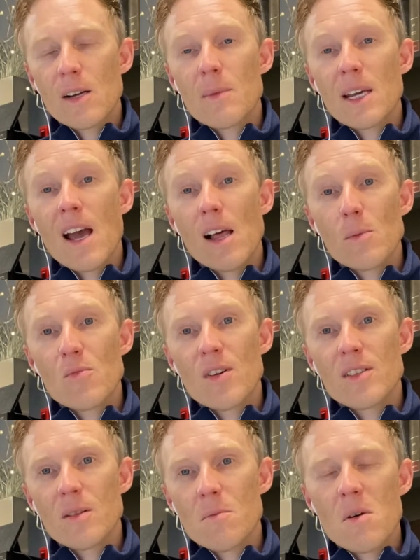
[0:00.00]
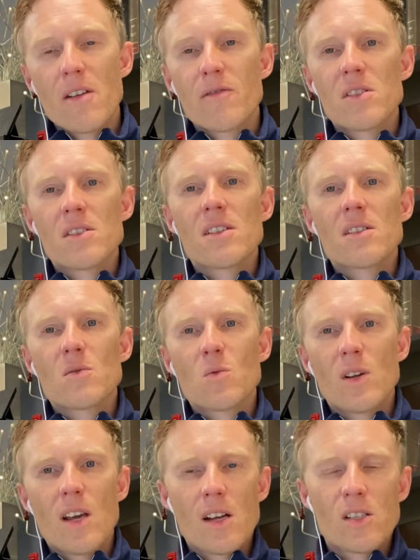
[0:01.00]
calibrated by physics.
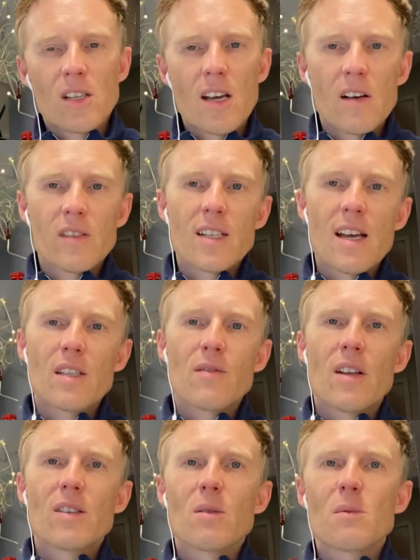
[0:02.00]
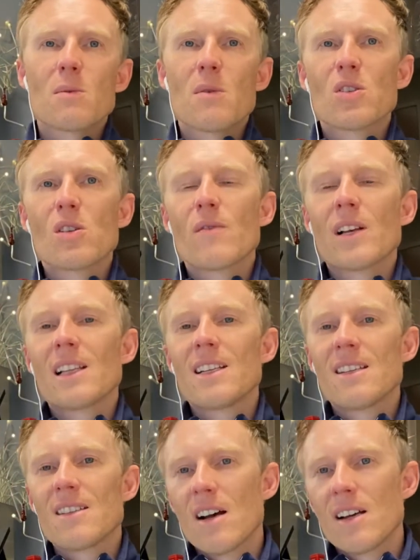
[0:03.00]
We actually have a test phantom specifically
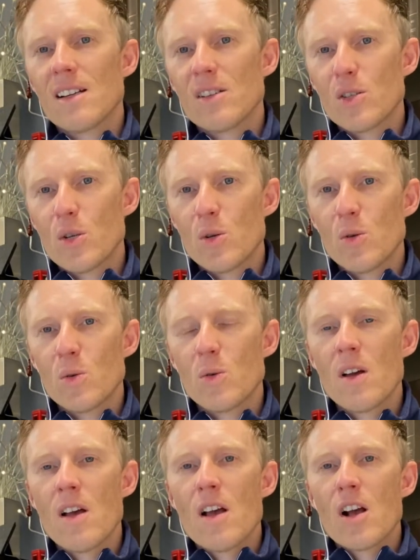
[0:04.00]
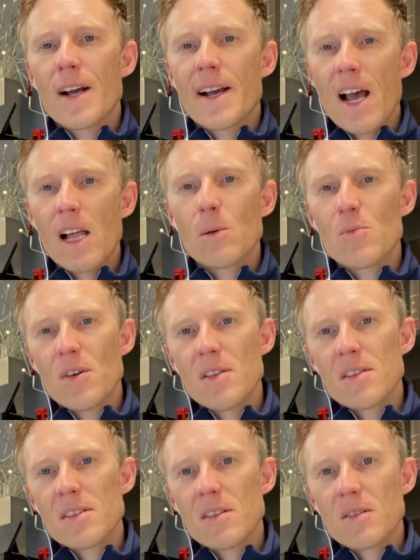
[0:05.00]
designed to calibrate the
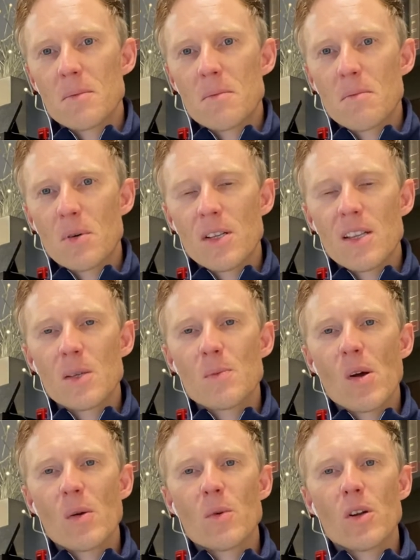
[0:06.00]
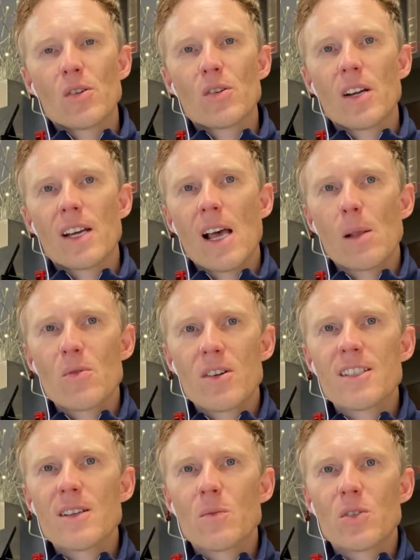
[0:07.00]
system, but at this point we're not trying to
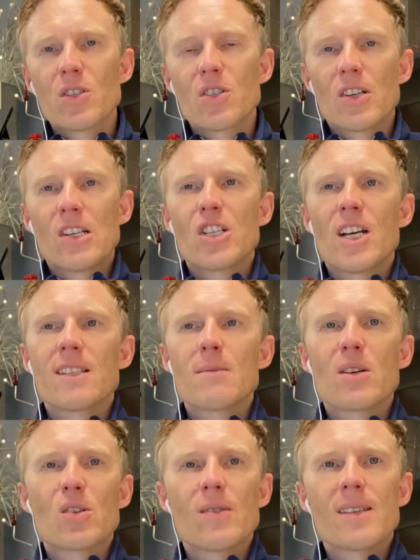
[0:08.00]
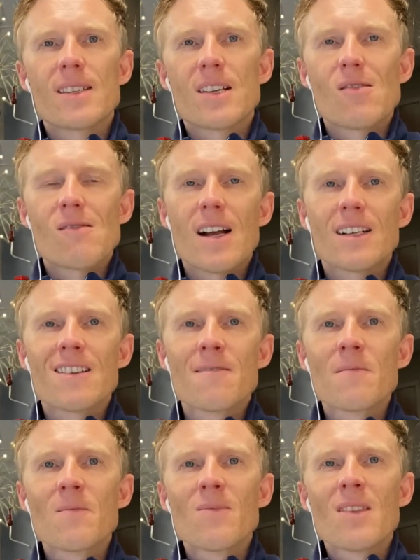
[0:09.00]
calibrate it, we're just trying to check to make sure it's correct.
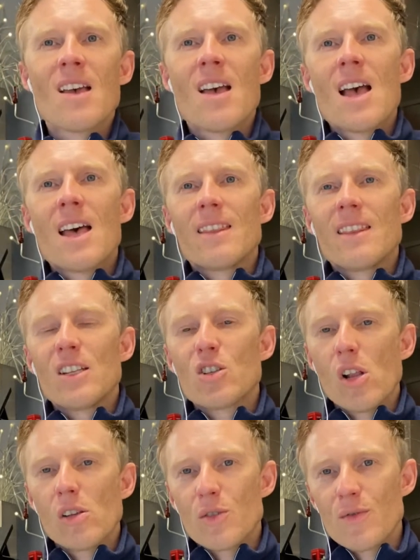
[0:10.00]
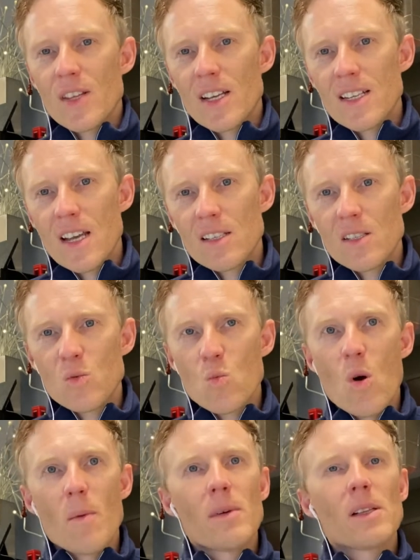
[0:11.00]
The tolerance for that test is
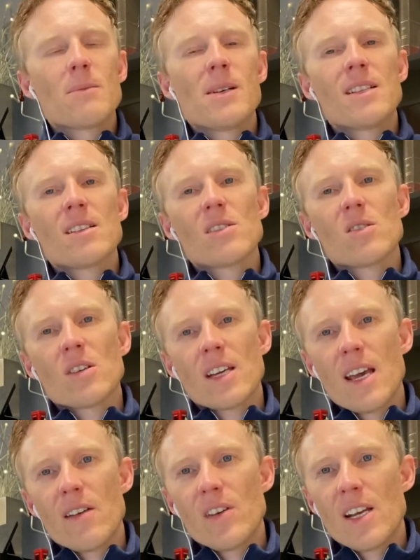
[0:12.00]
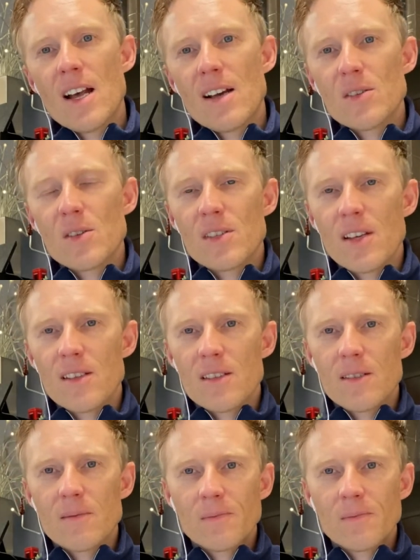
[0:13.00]
1 millimeter, so KV and isocenter,